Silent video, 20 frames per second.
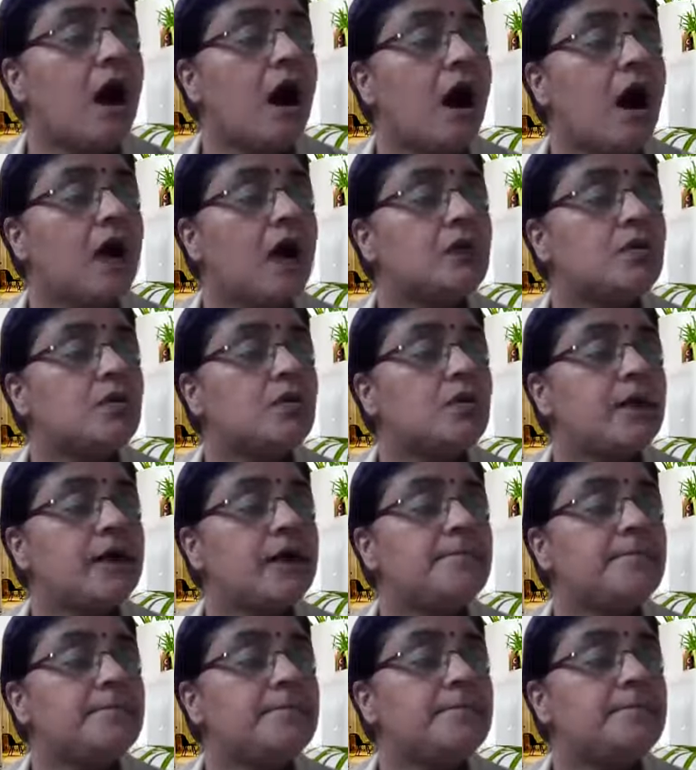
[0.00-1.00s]

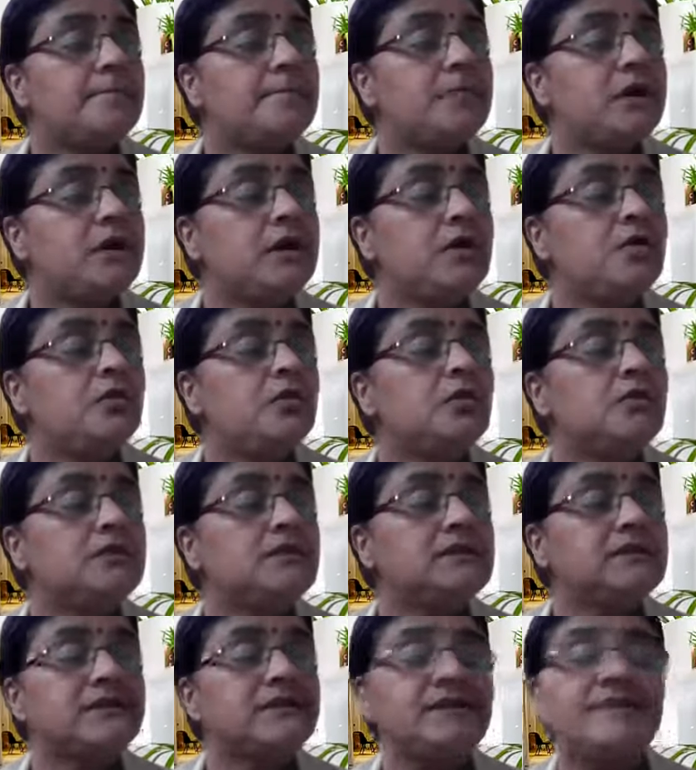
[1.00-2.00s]

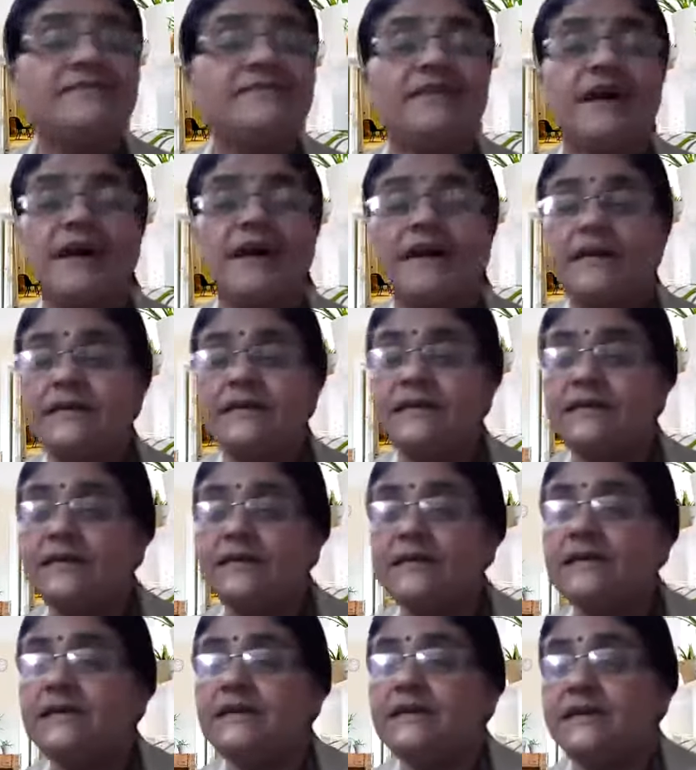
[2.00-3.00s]

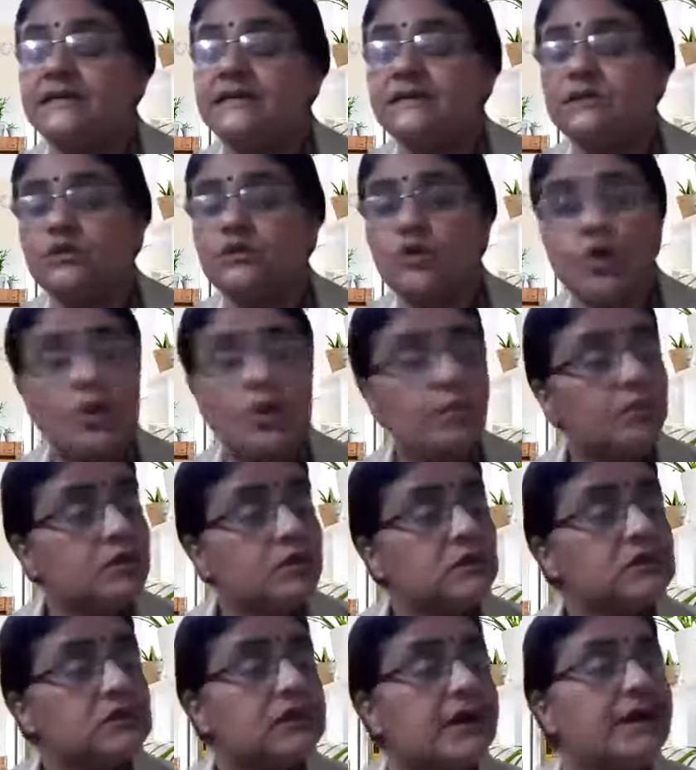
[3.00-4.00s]
THROMBOCYTES.
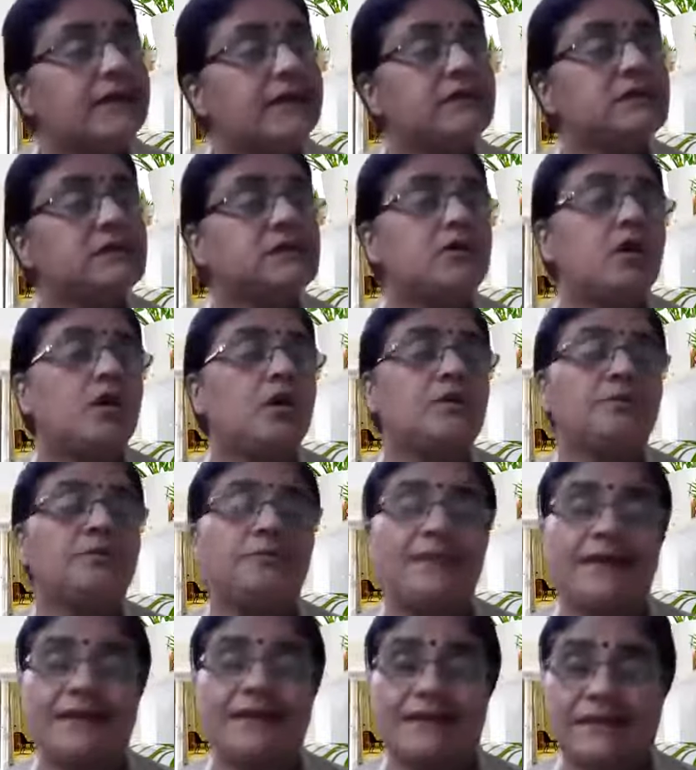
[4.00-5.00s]
Thrombocytes or
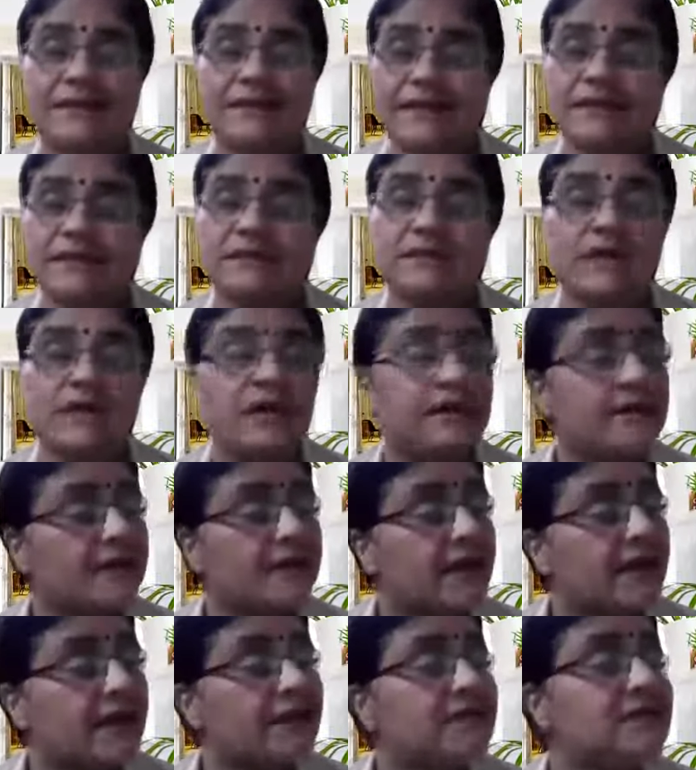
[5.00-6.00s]
platelets are
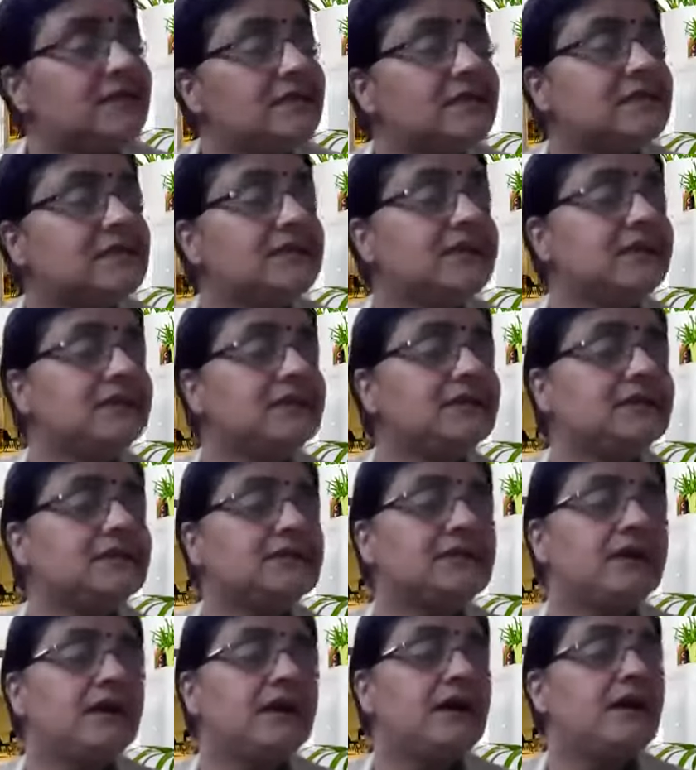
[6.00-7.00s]
tiny
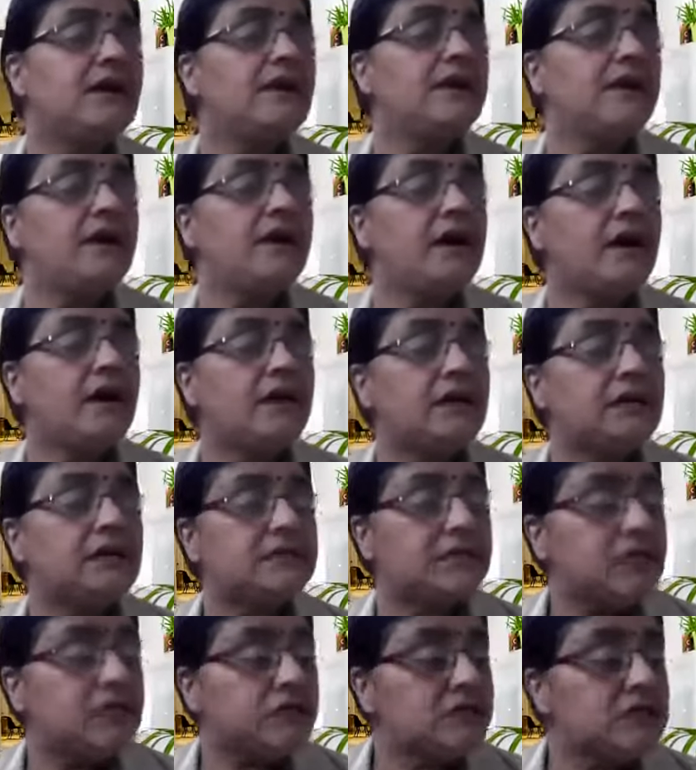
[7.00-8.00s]
cells. They are
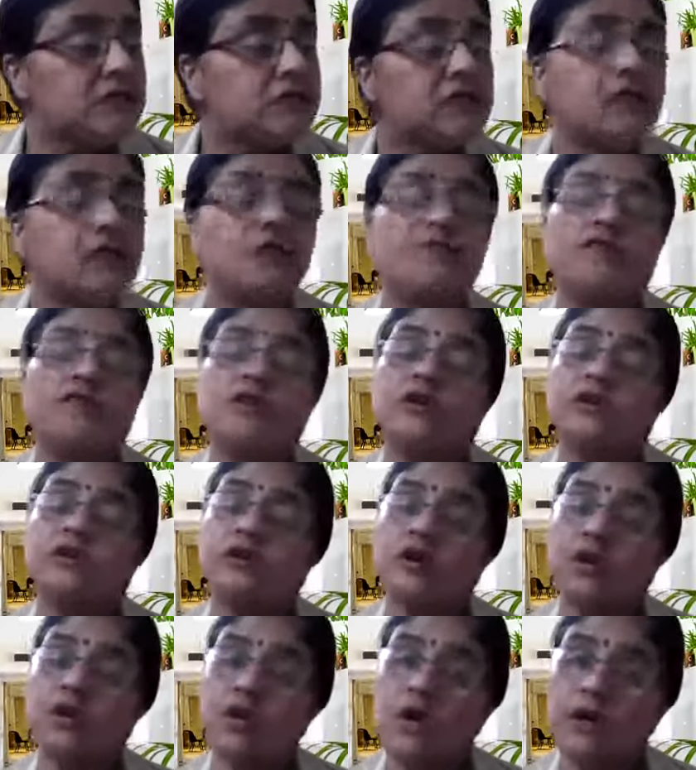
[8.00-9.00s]
essential for
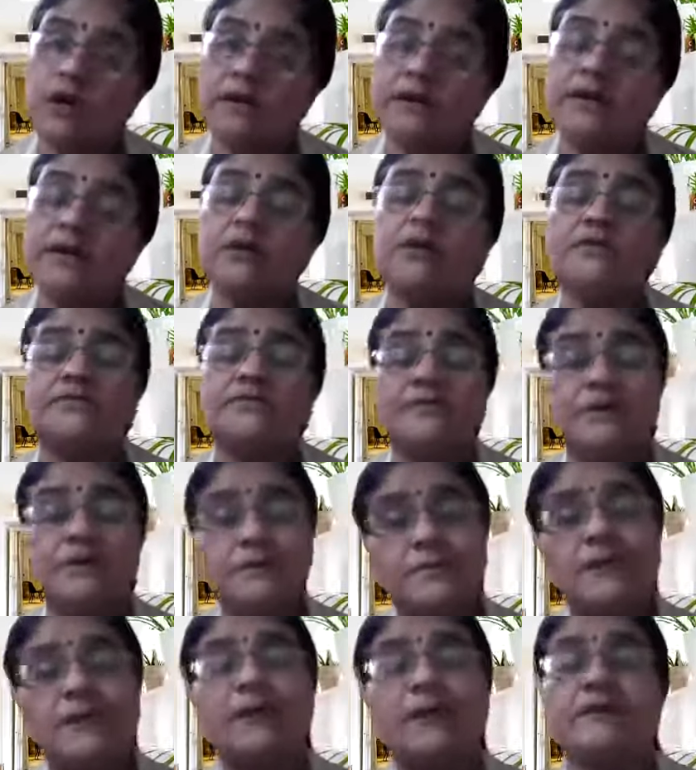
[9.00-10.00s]
the clotting of the
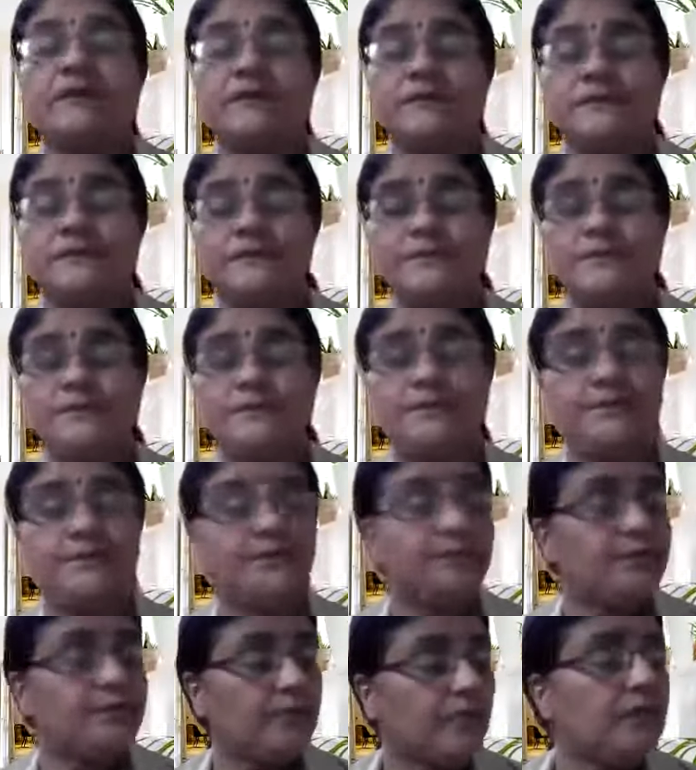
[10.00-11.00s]
blood.
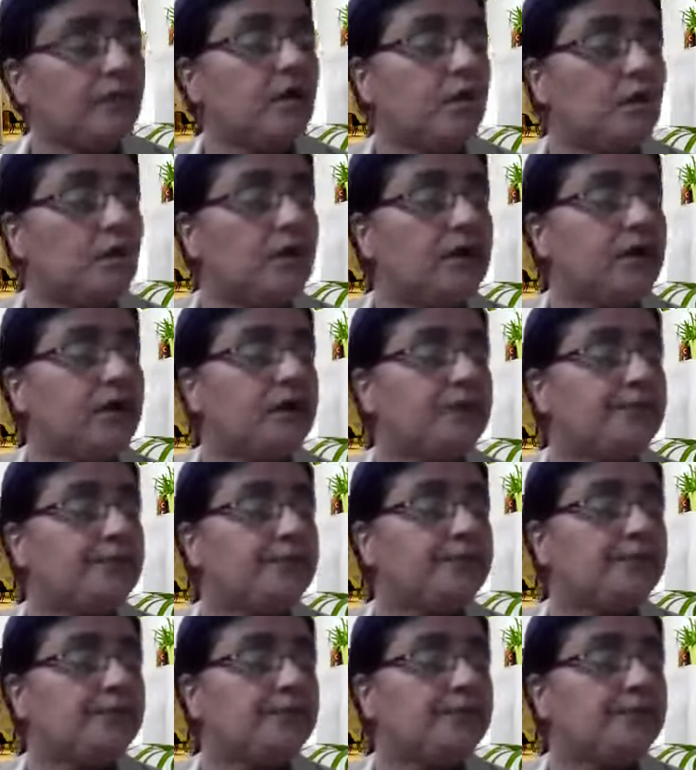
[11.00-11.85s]
Okay.